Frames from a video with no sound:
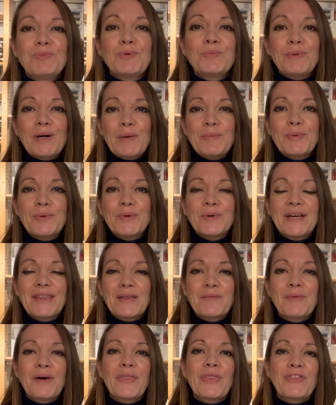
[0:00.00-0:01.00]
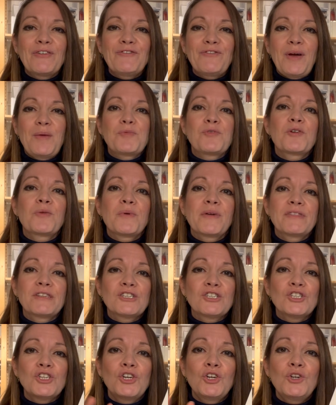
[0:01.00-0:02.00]
bubble in the month of February
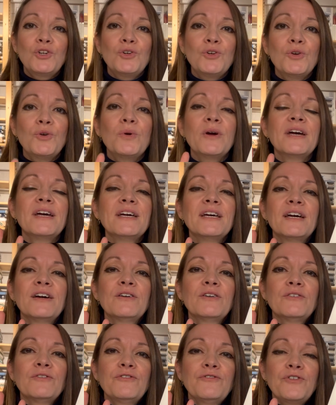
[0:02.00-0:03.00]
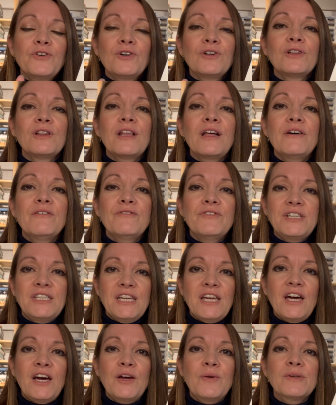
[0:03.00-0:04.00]
with 2 full
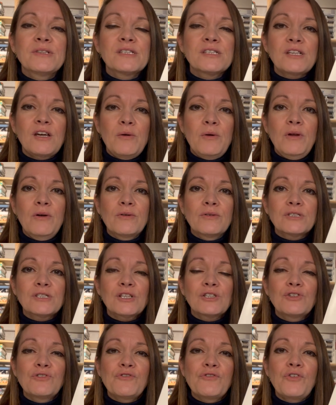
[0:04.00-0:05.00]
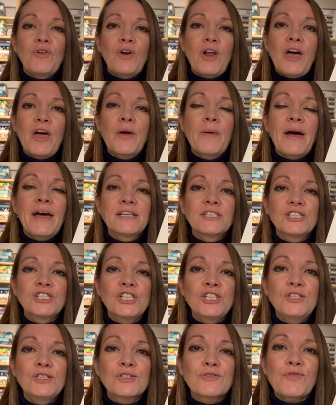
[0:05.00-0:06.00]
video sew-alongs to follow and
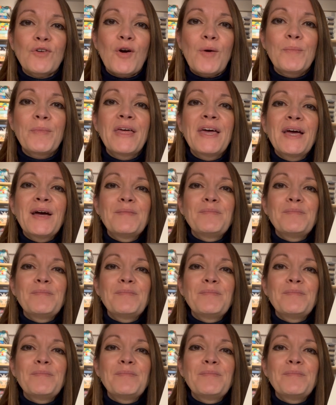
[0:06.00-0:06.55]
choose from,